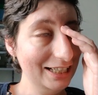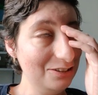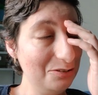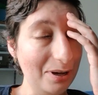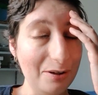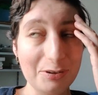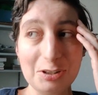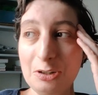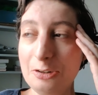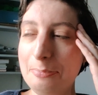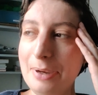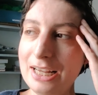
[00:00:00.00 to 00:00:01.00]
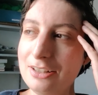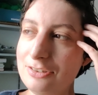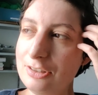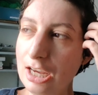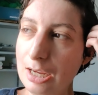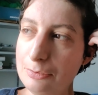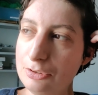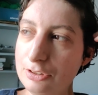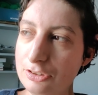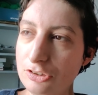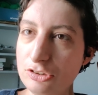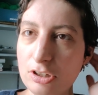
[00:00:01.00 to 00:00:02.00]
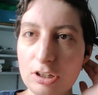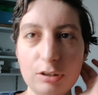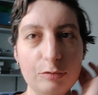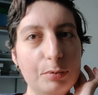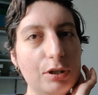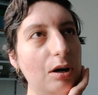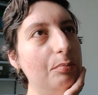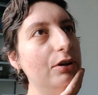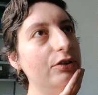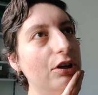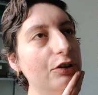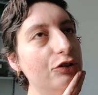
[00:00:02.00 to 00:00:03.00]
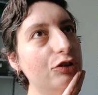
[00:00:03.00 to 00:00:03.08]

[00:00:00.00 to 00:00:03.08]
it's 12 o'clock Becca's time, so it's the start of Bookoplathon.